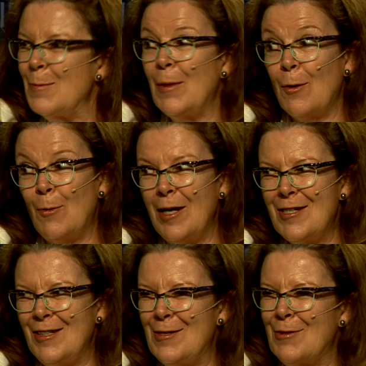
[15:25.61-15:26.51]
but the
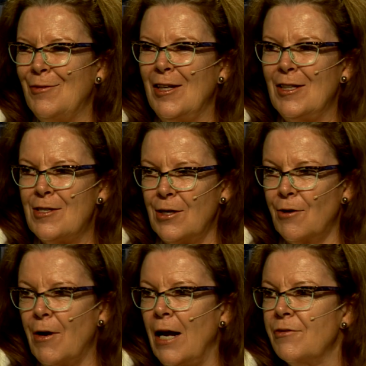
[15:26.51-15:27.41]
Russian surveillance
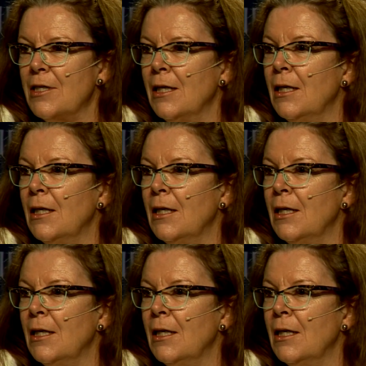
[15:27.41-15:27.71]
aircraft,